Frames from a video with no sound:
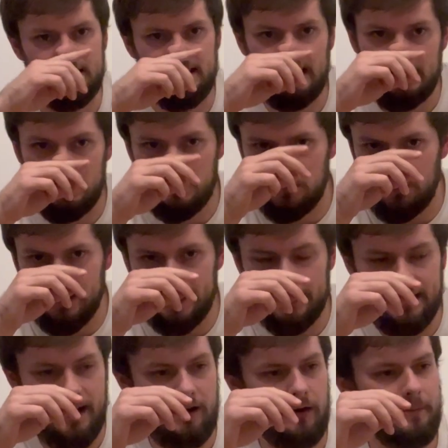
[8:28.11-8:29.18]
the salted
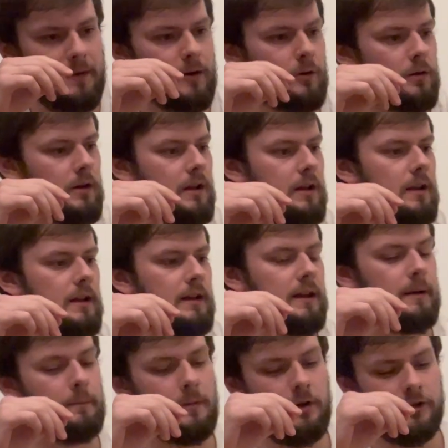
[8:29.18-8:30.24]
caramel
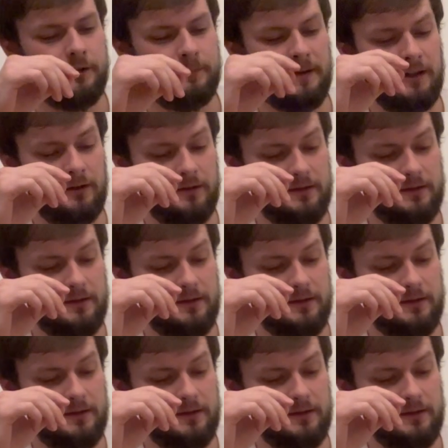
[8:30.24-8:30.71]
and marshmallow.